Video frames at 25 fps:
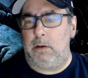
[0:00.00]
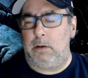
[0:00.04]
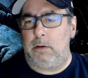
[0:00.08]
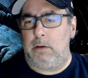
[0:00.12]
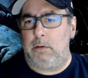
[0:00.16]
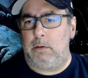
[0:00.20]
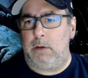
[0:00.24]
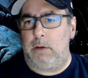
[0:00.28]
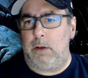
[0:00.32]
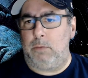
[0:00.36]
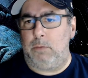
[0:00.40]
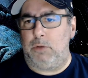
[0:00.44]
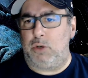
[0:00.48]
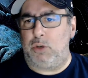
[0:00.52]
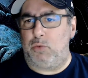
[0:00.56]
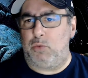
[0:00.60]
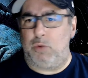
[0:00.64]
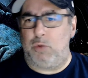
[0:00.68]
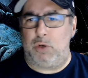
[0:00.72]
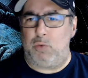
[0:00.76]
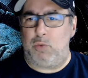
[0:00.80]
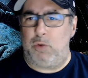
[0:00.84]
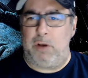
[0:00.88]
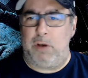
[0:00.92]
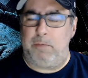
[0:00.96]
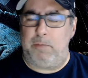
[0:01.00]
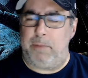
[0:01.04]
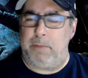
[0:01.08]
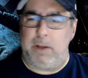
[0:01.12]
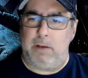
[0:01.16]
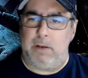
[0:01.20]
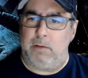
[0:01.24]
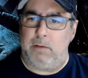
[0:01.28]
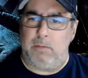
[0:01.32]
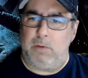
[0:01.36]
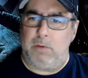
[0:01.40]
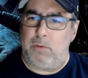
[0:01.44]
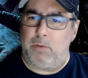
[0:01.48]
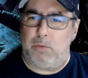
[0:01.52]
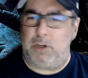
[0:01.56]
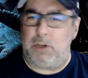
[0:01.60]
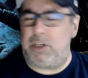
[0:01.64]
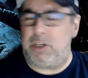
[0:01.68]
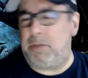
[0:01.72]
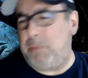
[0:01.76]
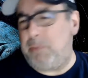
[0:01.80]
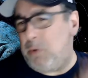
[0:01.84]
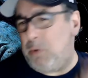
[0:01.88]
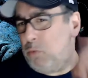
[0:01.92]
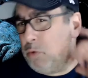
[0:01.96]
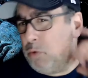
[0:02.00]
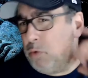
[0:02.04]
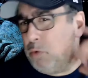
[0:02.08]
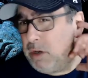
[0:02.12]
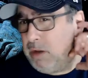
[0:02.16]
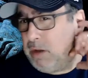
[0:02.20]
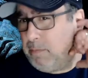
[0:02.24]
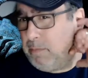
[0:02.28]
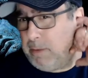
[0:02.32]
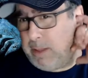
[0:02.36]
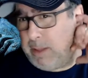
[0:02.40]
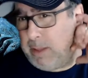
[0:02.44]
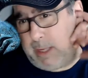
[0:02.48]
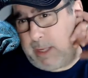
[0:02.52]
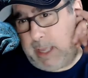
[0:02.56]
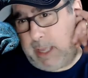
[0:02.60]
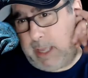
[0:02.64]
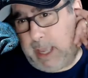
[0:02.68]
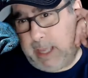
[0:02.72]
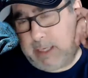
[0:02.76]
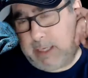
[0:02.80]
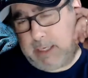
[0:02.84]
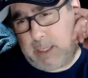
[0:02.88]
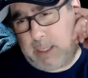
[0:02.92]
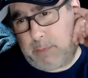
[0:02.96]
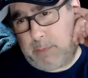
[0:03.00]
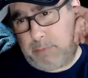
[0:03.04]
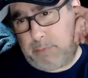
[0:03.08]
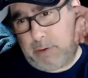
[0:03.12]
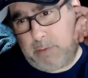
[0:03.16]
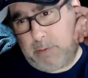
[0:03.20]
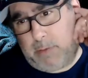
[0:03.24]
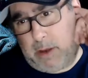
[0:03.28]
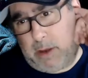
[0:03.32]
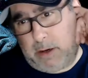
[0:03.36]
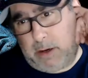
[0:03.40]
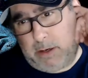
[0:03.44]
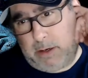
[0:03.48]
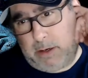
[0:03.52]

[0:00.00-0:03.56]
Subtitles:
right? Which simply wouldn't have been the case in the pre-modern